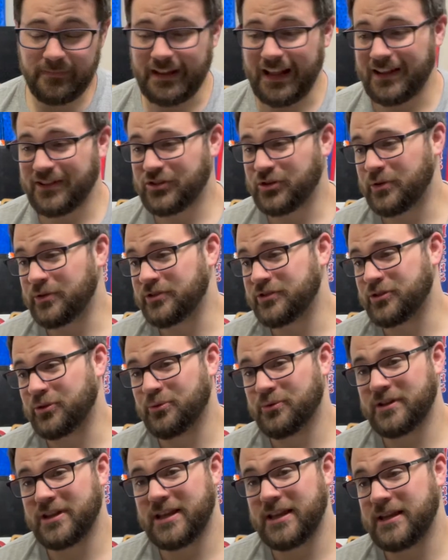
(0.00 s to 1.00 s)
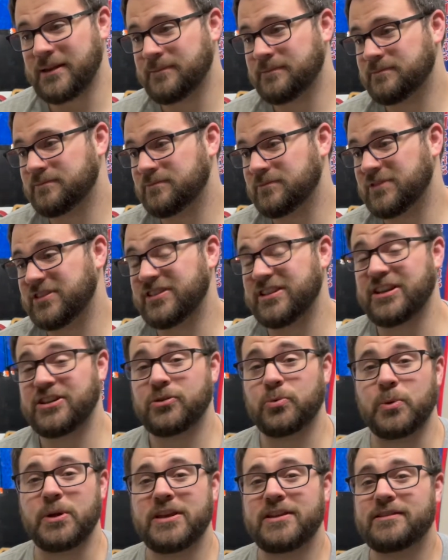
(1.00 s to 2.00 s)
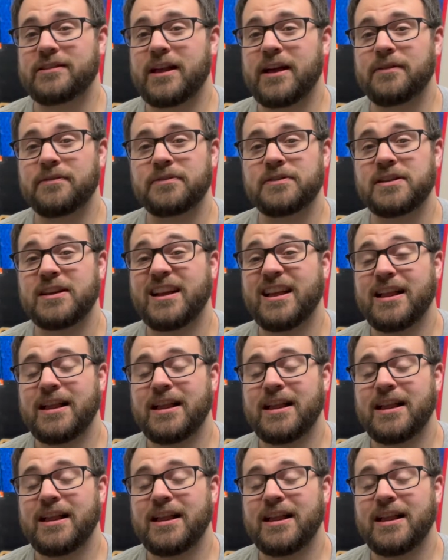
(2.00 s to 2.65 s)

So there's only 6 weeks left